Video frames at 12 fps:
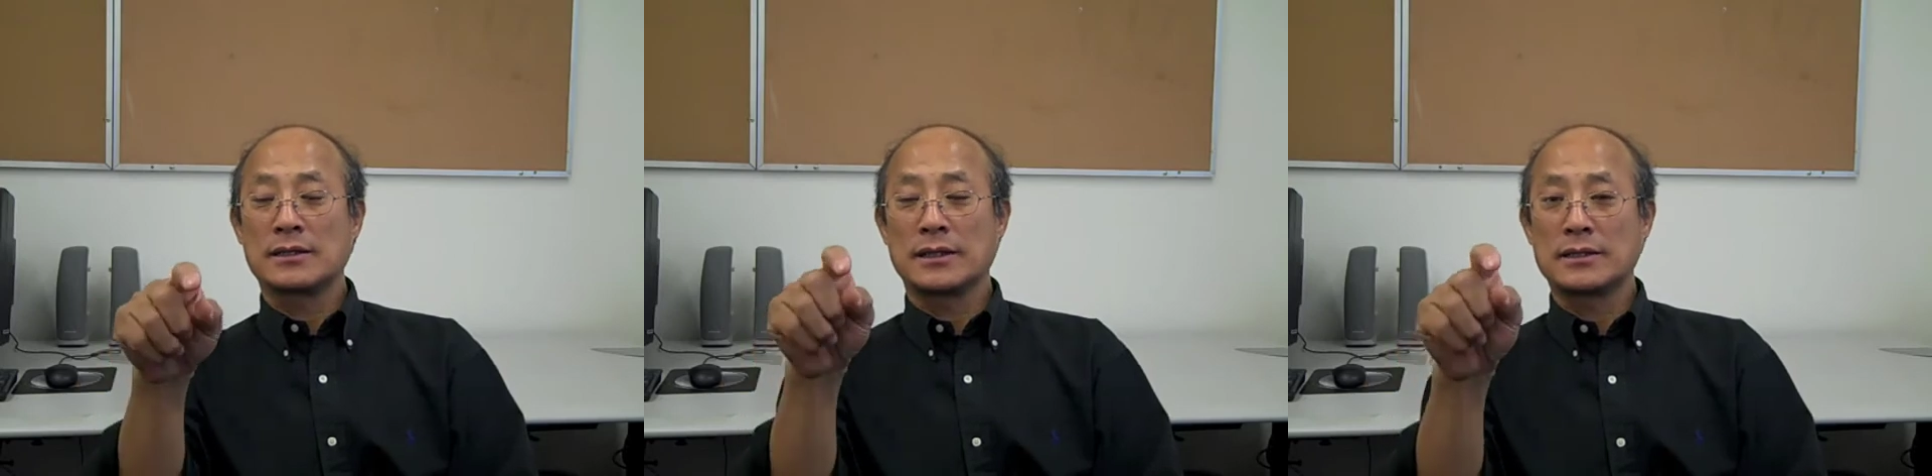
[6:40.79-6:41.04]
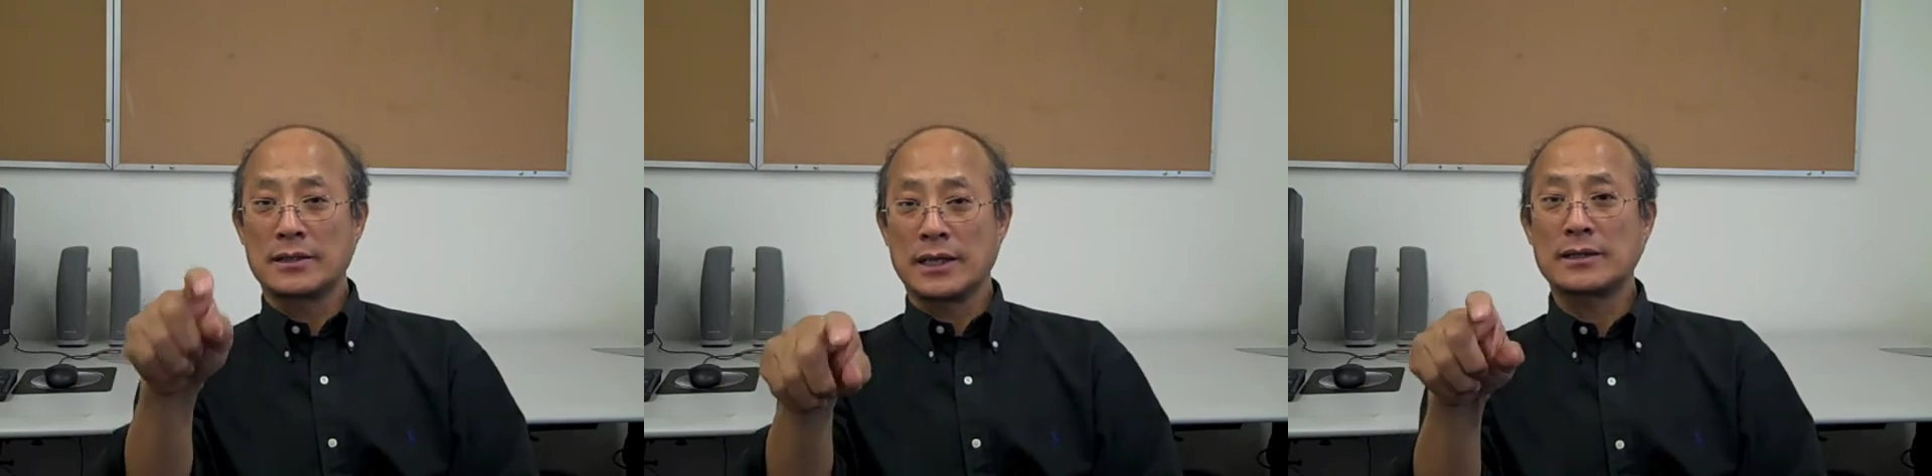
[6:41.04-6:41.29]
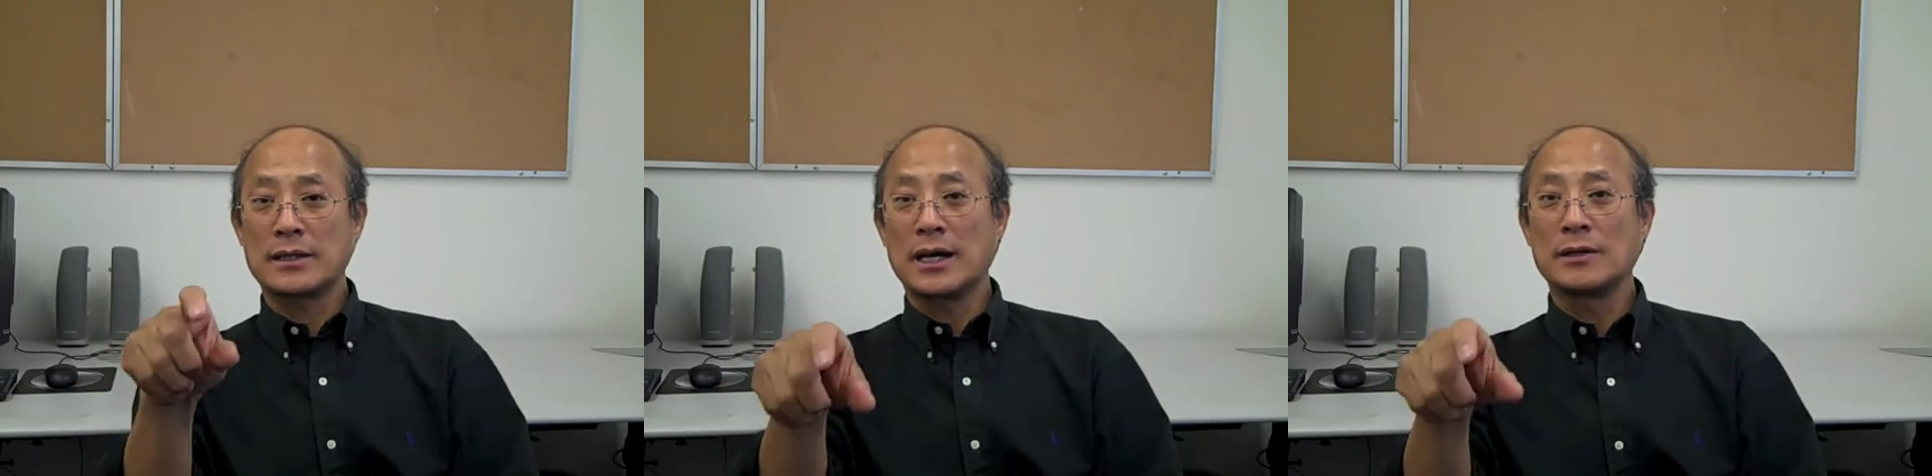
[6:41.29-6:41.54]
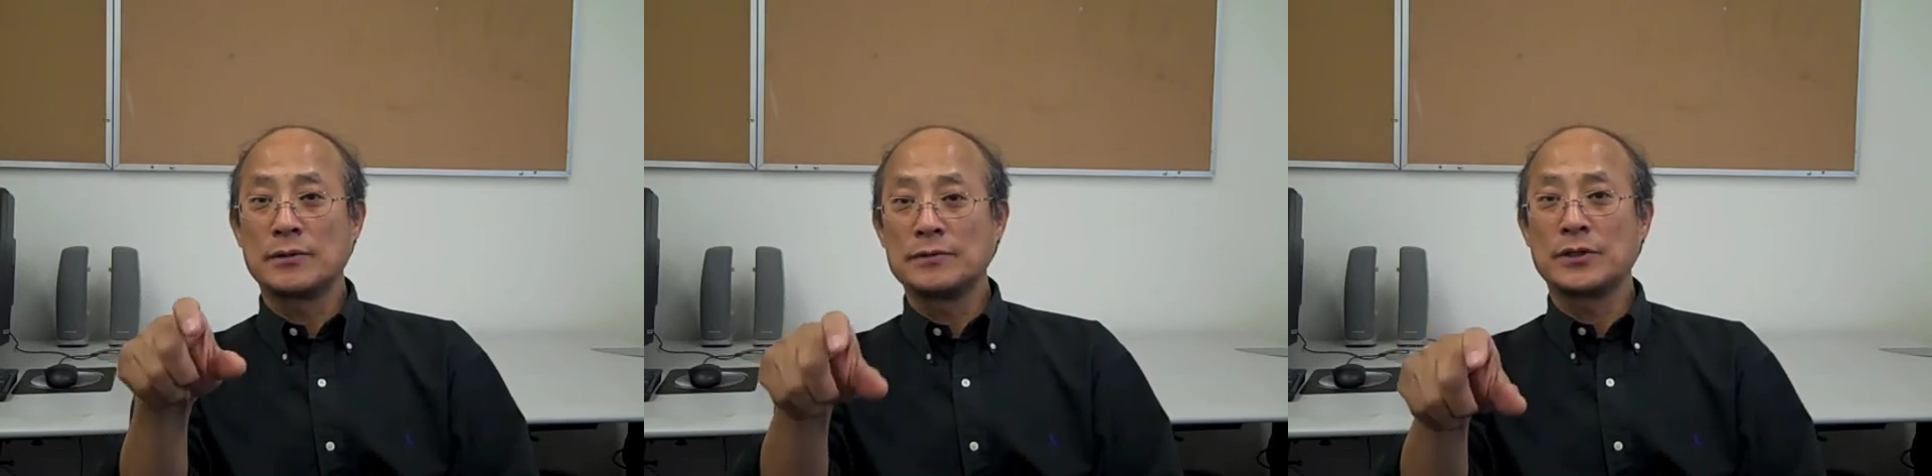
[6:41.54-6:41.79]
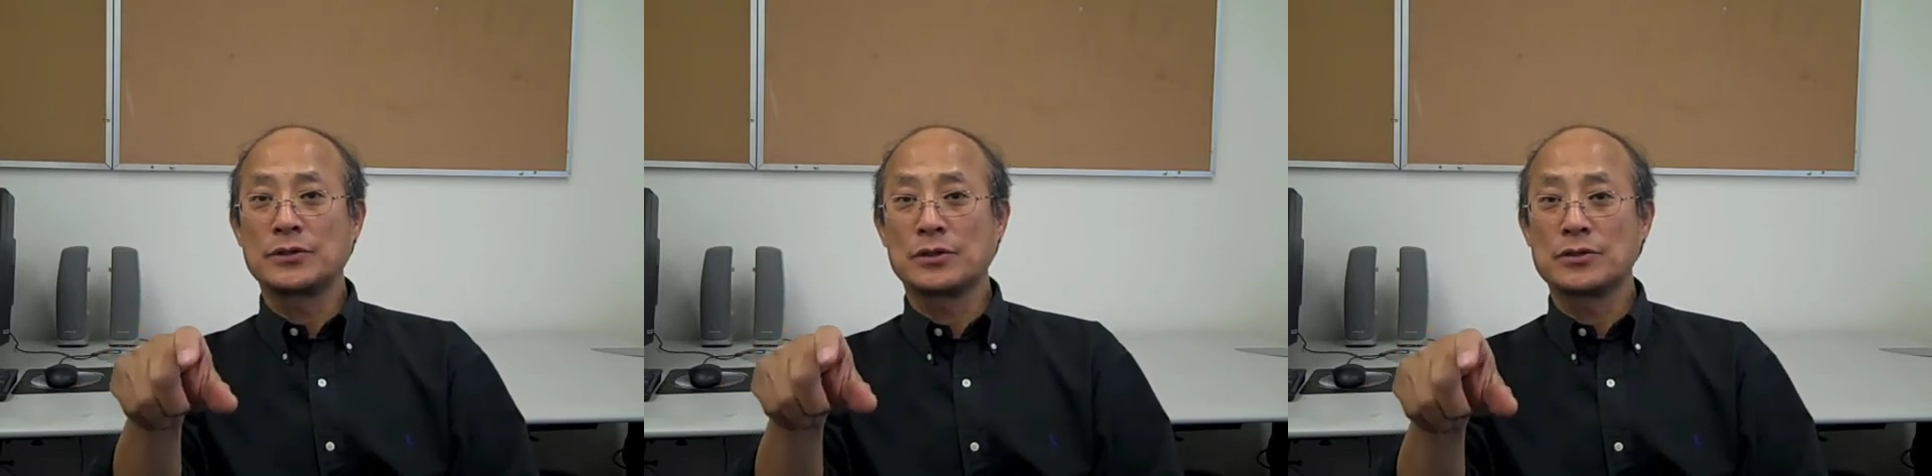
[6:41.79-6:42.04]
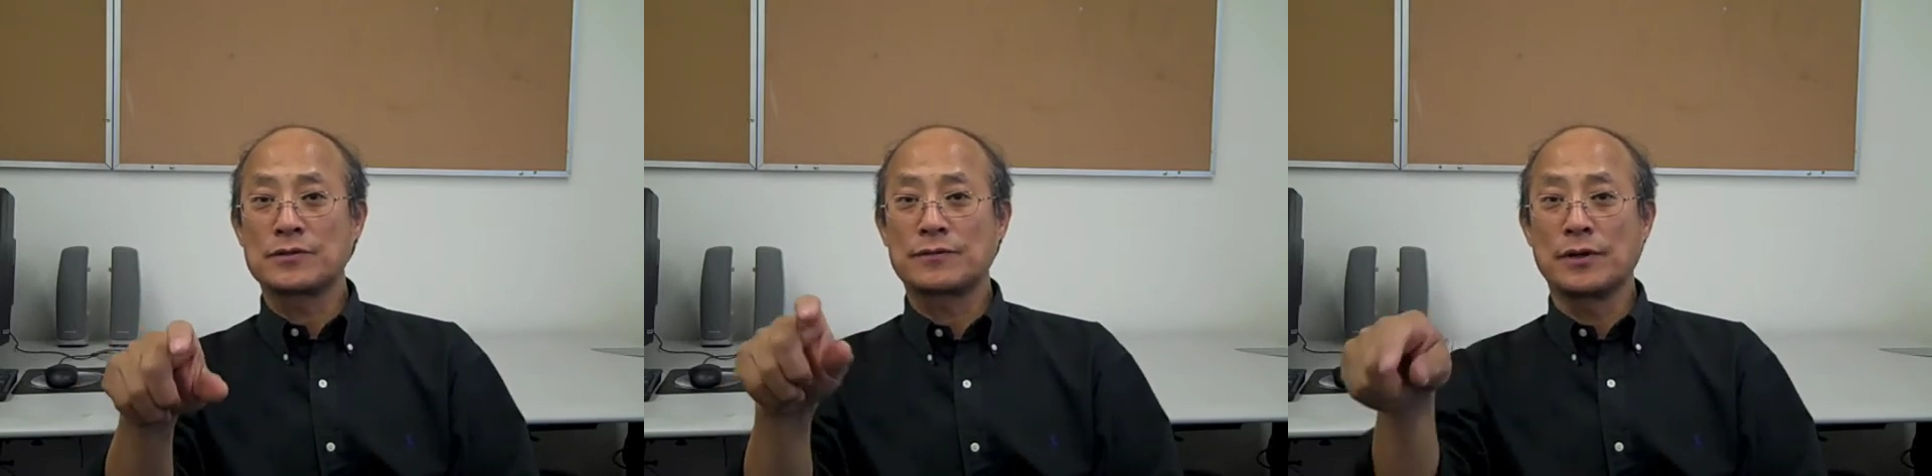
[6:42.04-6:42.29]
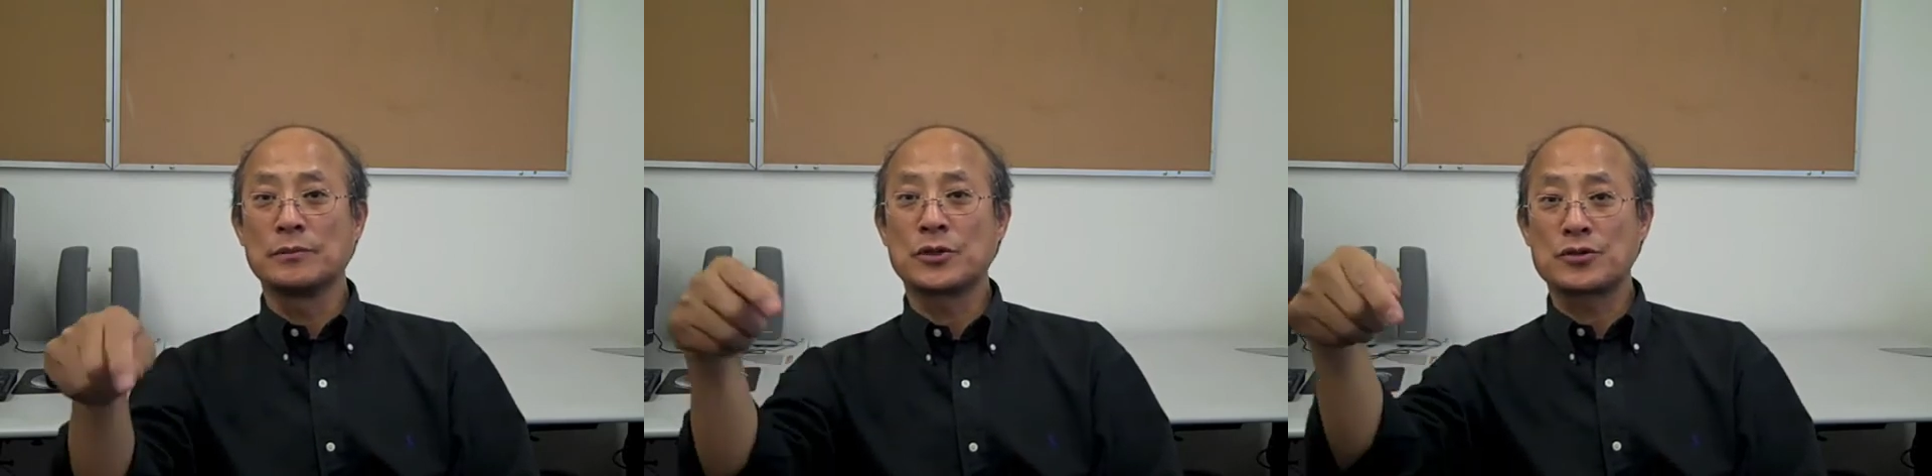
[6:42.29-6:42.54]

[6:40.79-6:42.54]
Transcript: that that type of issues from